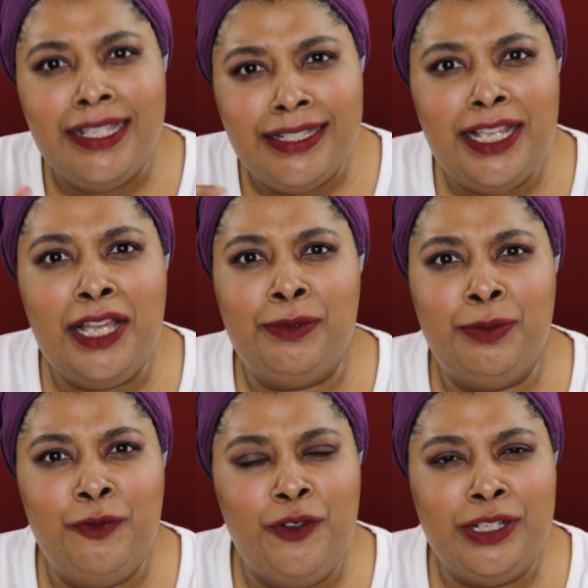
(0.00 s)
It's time
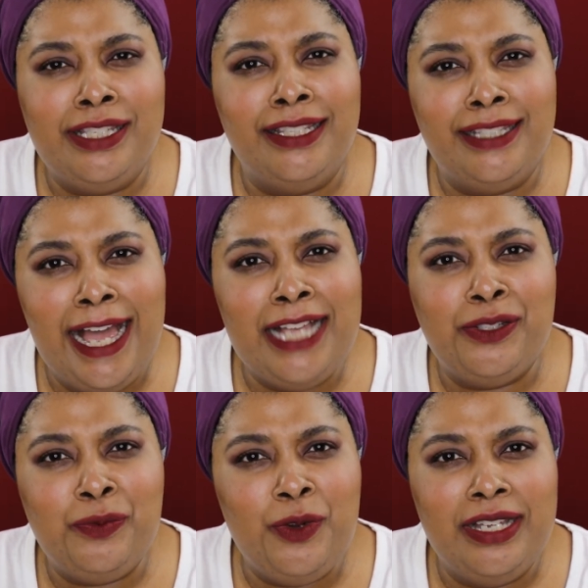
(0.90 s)
to move on to the
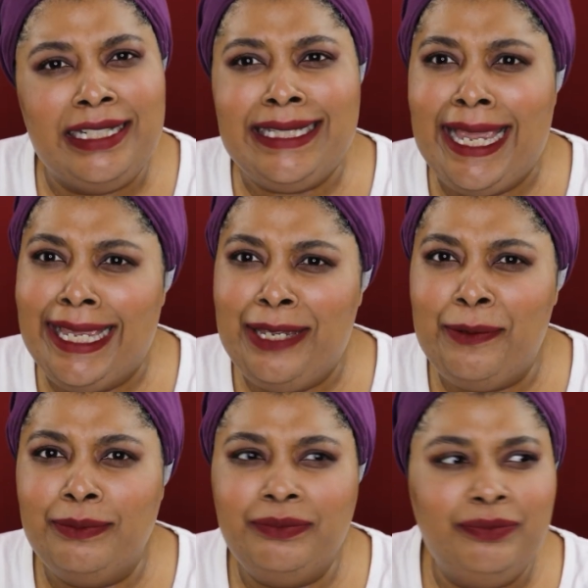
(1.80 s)
last one. Damn.
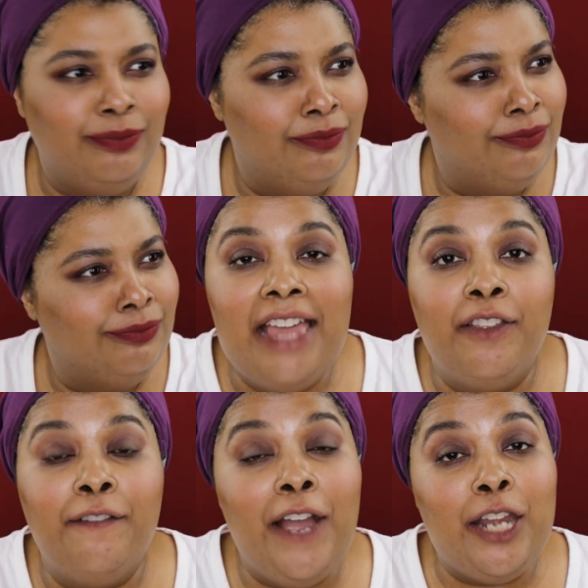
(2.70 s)
And
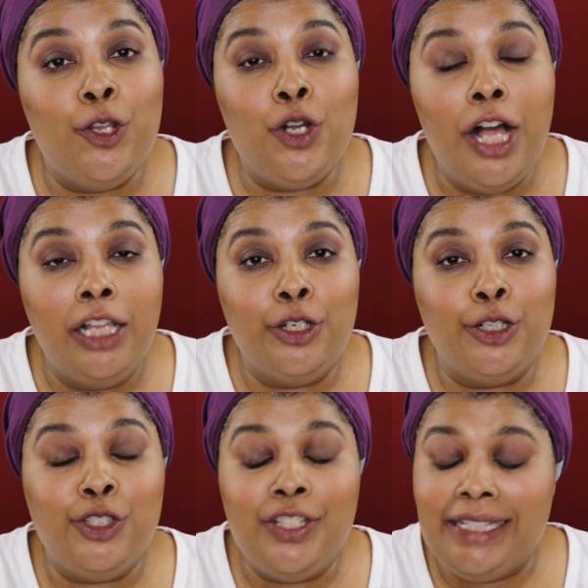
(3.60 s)
the final
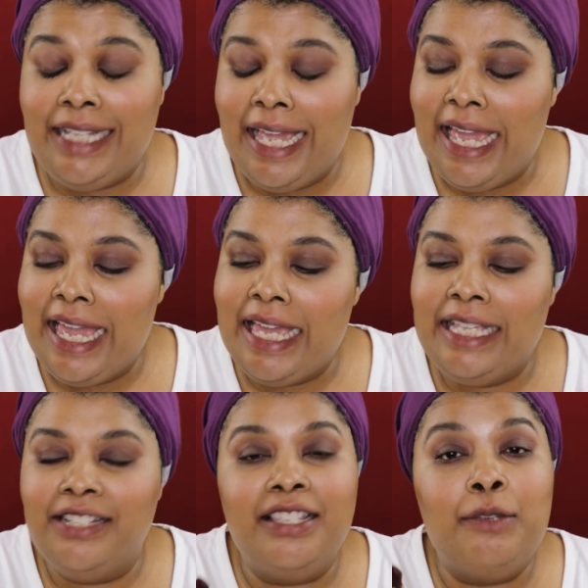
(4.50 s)
color today
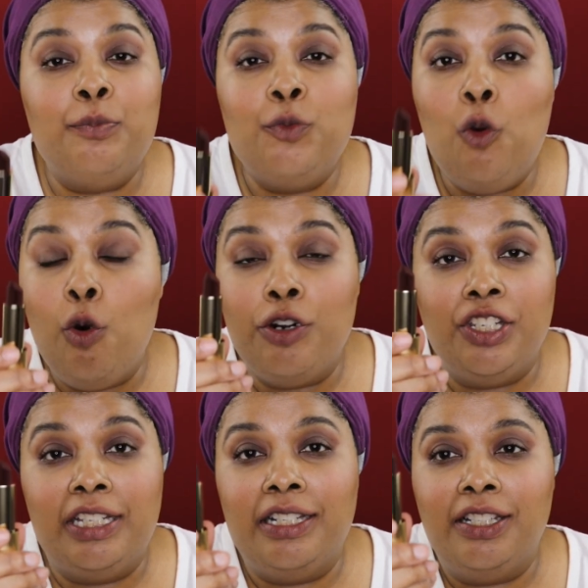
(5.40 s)
is the
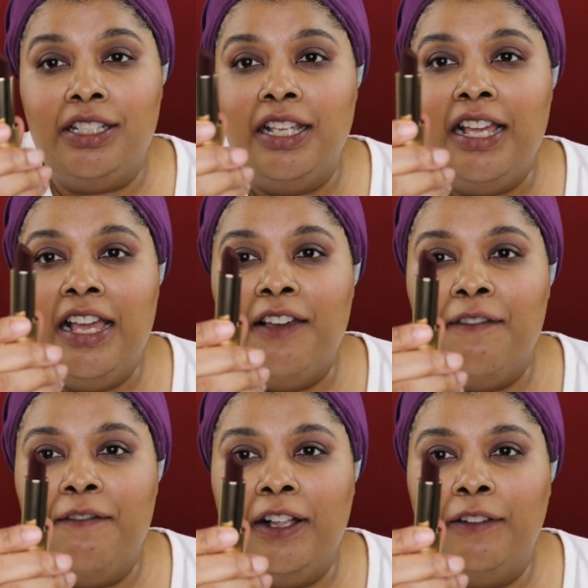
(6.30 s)
gorgeous
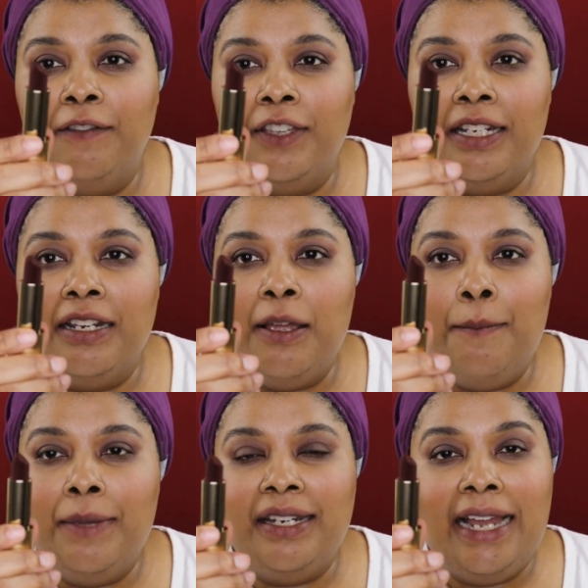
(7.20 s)
Velvet
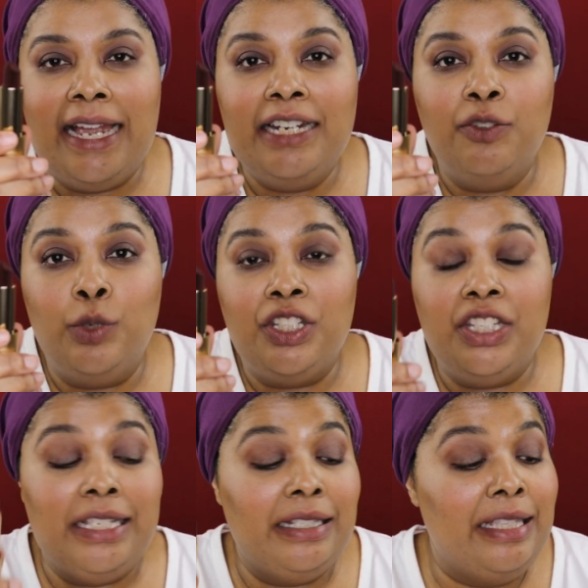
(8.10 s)
Midnight,
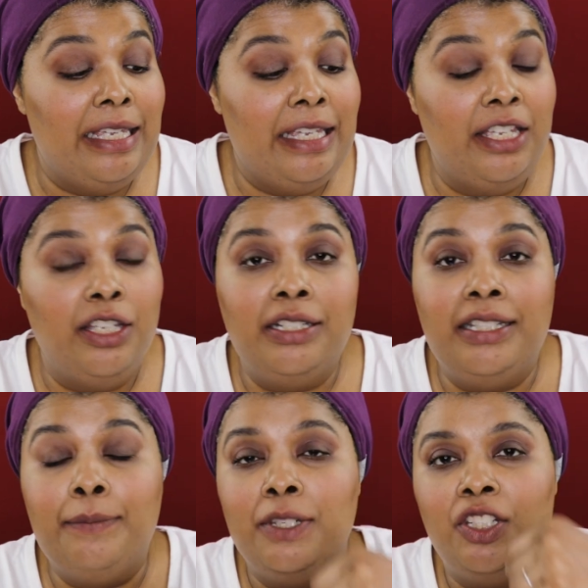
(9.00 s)
which is the
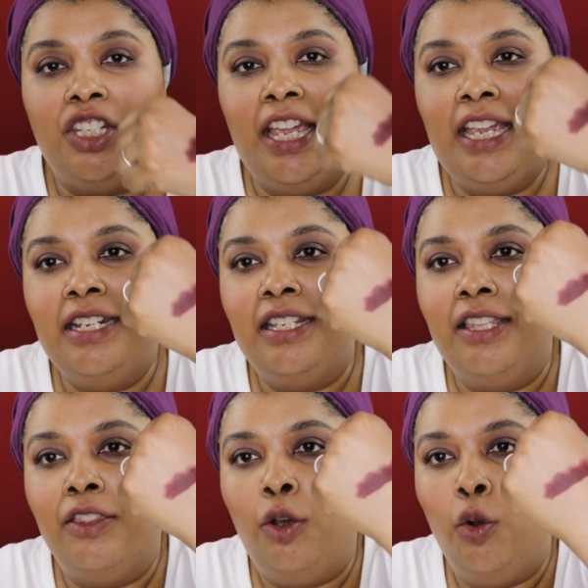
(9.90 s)
deepest shade
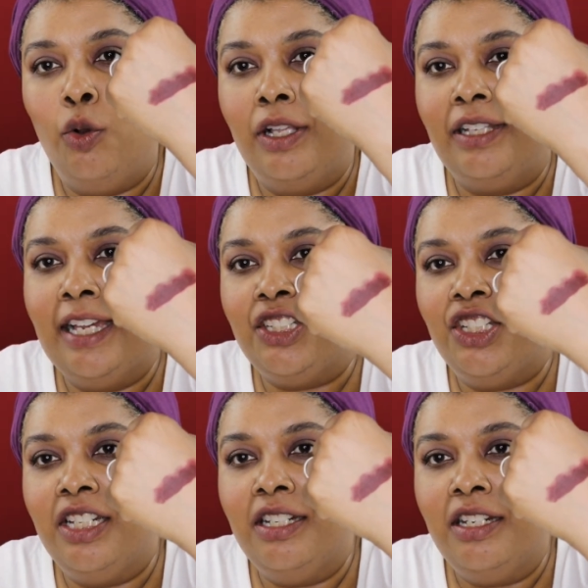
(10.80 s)
in the whole
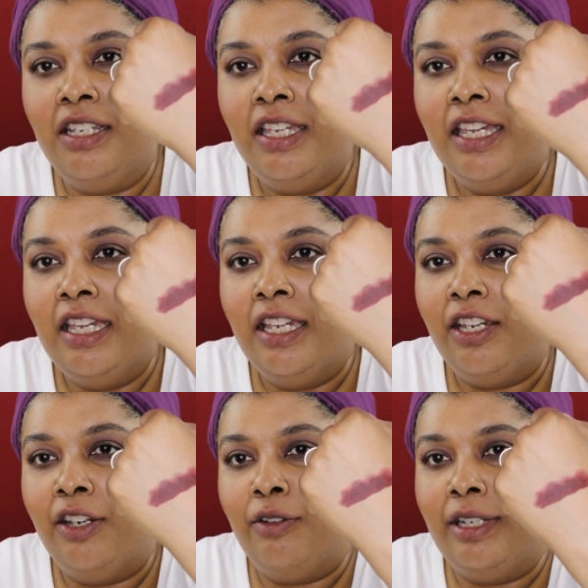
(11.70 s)
collection. Here